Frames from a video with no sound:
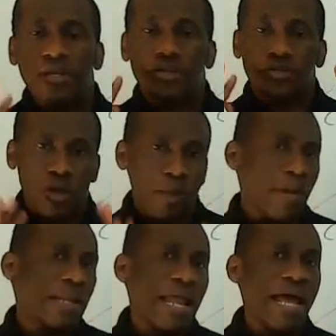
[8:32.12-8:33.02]

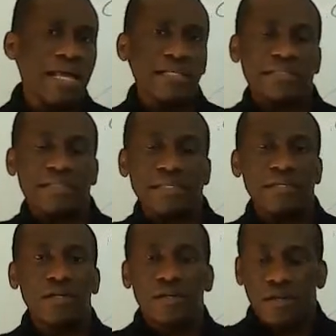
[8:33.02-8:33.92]
normalized
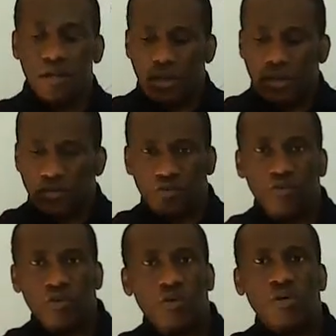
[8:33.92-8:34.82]

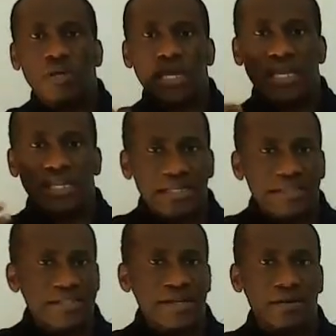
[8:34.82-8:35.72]
through
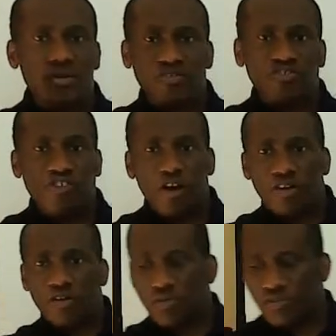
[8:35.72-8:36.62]
electrical
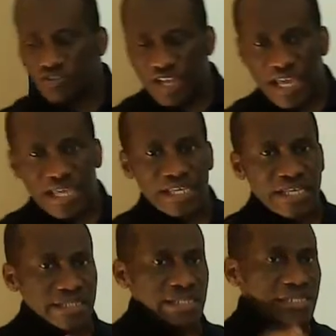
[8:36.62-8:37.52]
shock, which
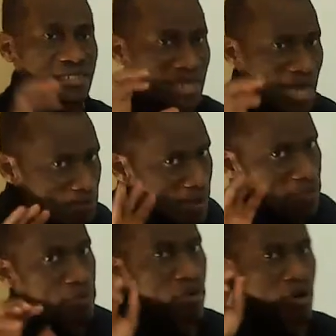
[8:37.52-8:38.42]
AED is
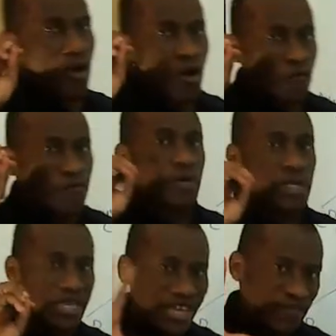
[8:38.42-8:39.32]
capable of
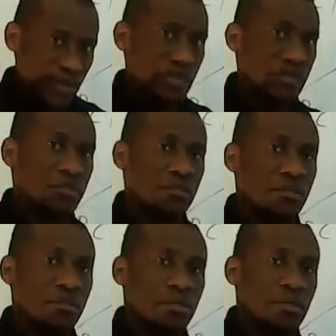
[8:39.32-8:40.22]
giving.
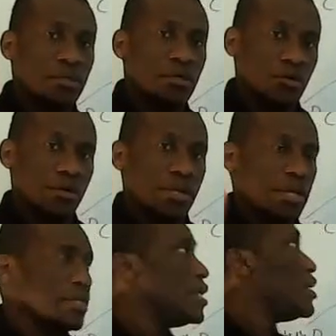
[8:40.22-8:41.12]
Okay,